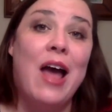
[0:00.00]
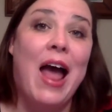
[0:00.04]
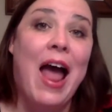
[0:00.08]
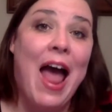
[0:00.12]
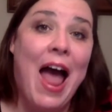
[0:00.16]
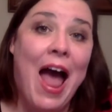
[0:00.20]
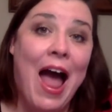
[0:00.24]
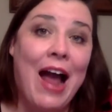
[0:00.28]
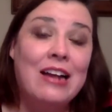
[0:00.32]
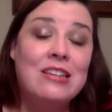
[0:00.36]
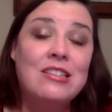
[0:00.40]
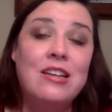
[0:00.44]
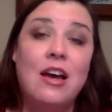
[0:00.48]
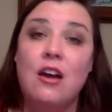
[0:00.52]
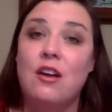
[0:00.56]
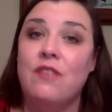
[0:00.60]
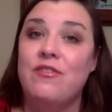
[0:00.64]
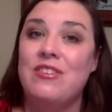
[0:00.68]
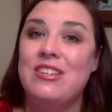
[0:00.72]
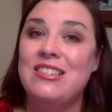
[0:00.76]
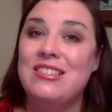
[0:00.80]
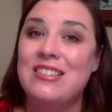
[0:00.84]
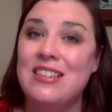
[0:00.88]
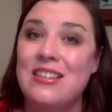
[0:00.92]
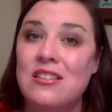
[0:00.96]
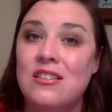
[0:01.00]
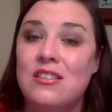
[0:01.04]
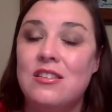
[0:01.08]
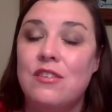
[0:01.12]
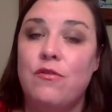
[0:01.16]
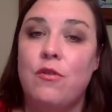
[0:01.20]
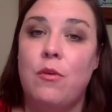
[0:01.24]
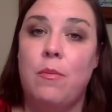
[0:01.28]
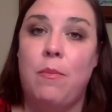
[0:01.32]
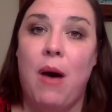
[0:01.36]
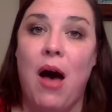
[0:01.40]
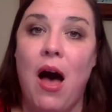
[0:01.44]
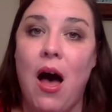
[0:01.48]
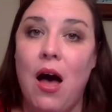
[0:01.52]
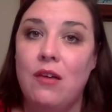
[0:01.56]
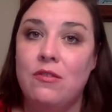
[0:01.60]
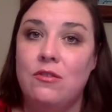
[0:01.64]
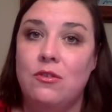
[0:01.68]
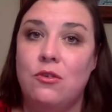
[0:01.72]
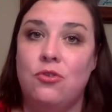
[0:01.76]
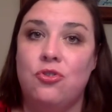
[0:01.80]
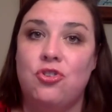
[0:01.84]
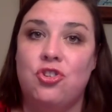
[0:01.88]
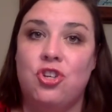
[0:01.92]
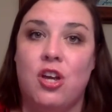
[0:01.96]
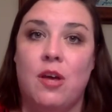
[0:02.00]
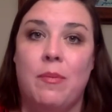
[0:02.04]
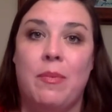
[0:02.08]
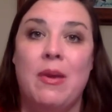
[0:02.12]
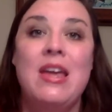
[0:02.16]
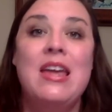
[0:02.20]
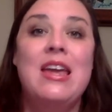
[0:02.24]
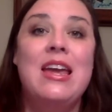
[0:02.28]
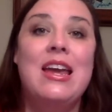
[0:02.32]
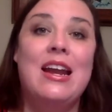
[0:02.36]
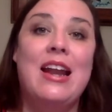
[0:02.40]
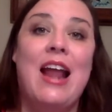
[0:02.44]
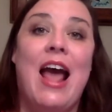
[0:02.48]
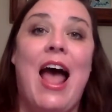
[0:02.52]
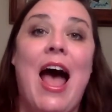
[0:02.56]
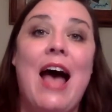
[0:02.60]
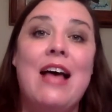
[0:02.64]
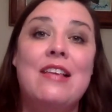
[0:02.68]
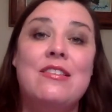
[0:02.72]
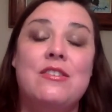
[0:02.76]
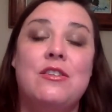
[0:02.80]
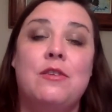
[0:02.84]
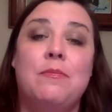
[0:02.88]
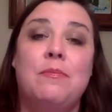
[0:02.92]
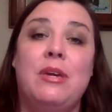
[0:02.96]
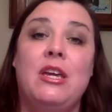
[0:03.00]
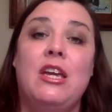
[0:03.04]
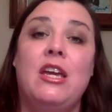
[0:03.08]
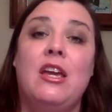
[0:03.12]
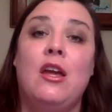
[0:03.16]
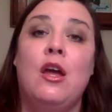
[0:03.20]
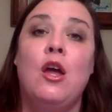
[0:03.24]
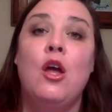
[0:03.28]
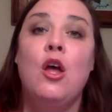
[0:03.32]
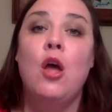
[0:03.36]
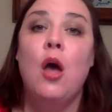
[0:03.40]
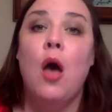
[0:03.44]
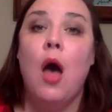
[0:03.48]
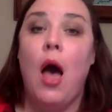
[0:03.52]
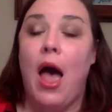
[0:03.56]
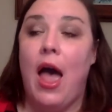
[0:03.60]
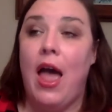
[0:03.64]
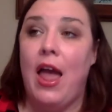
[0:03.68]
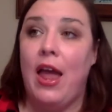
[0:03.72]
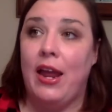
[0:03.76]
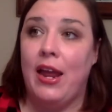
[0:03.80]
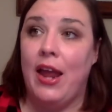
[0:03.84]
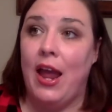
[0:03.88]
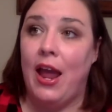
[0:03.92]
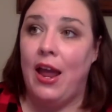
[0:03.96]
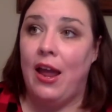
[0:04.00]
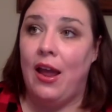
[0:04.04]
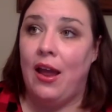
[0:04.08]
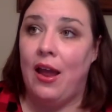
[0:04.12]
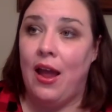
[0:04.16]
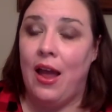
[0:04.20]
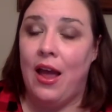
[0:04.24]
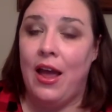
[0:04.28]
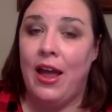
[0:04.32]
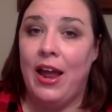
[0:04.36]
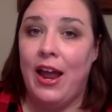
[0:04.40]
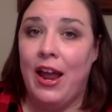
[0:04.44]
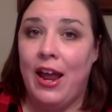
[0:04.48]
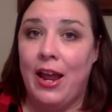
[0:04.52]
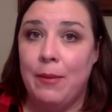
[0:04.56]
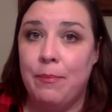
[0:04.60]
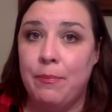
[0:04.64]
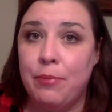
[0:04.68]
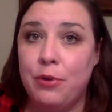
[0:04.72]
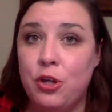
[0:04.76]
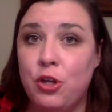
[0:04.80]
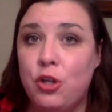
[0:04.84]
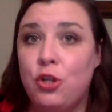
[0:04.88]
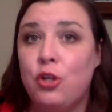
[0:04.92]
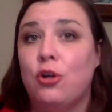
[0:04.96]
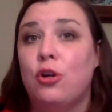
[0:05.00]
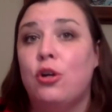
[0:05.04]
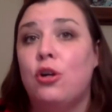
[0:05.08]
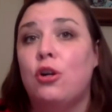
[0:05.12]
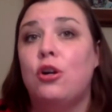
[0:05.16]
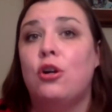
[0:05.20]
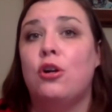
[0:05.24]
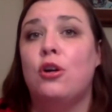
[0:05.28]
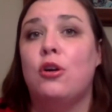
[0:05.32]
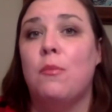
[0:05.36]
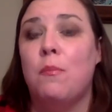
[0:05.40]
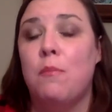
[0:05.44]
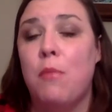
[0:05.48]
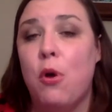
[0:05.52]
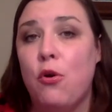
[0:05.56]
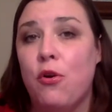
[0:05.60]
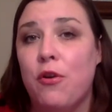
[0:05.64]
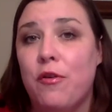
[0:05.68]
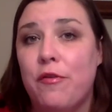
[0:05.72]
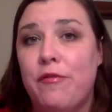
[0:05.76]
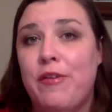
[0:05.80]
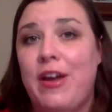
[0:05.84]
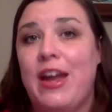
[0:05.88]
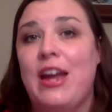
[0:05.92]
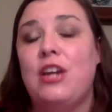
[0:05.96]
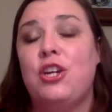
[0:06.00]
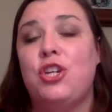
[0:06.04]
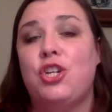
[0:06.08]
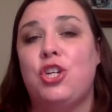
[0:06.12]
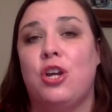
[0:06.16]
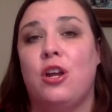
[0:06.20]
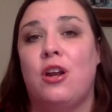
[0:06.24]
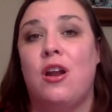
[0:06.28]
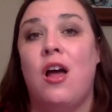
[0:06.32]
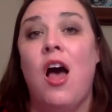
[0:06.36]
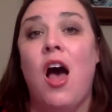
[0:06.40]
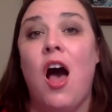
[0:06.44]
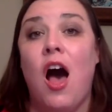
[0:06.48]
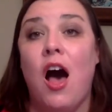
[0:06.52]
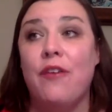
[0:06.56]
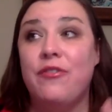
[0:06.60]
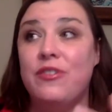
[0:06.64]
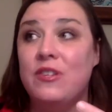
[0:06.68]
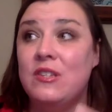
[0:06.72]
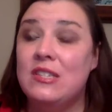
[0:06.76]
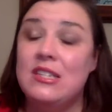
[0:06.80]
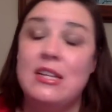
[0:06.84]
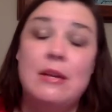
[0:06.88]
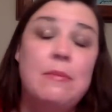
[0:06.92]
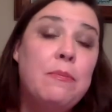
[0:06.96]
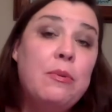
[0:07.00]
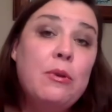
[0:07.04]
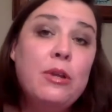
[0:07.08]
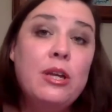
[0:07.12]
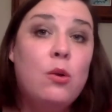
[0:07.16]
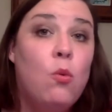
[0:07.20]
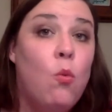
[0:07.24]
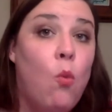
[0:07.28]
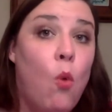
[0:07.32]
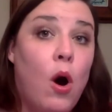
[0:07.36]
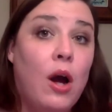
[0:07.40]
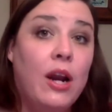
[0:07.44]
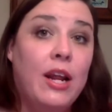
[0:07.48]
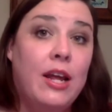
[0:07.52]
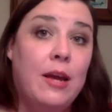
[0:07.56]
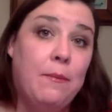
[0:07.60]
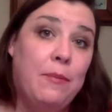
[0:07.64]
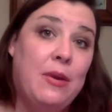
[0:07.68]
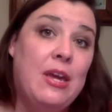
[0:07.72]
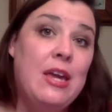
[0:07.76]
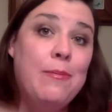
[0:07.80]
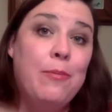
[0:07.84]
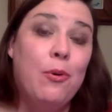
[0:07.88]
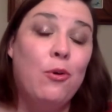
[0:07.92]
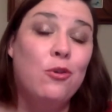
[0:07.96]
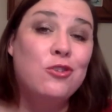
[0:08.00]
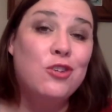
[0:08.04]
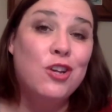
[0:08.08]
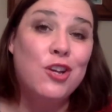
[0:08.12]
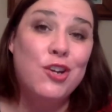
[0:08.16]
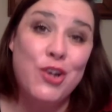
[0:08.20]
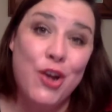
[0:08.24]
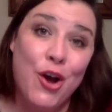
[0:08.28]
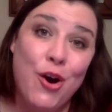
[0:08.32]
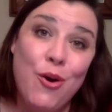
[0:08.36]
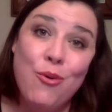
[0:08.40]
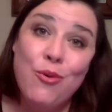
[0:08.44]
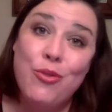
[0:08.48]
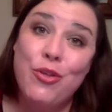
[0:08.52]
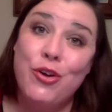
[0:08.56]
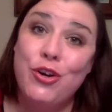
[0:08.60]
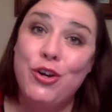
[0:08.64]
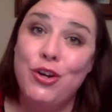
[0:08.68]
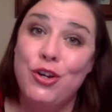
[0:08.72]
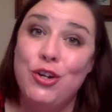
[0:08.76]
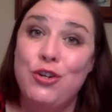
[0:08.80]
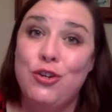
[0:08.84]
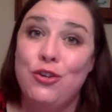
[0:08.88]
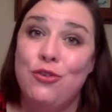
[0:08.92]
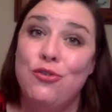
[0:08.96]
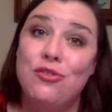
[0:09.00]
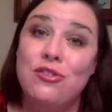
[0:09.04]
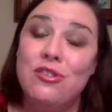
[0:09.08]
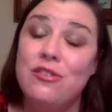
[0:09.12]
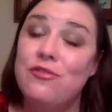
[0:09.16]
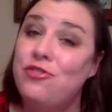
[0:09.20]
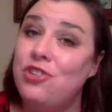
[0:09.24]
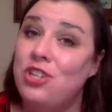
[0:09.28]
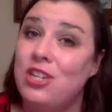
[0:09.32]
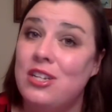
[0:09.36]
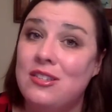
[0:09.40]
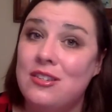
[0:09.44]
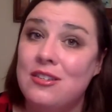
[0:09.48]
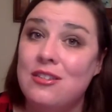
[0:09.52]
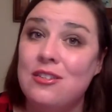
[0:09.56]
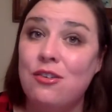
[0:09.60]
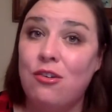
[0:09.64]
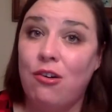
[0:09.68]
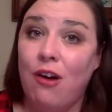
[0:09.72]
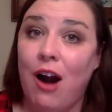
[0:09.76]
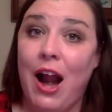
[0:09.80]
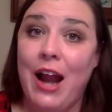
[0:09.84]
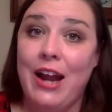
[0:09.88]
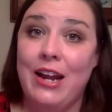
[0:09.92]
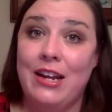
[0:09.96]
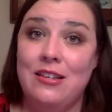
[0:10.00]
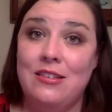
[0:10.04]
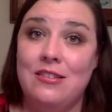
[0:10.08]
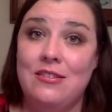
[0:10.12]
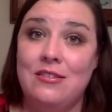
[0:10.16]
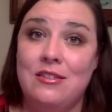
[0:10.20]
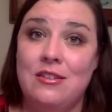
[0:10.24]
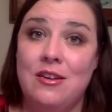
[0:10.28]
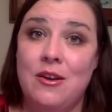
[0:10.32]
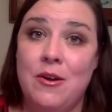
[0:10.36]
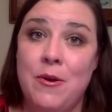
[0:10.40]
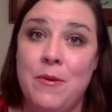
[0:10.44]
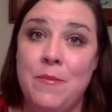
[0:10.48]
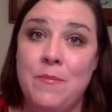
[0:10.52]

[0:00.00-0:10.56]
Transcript: act out of a sense of apostleship, it has to be a pure motivation of simply wanting people to know the good news of Jesus Christ.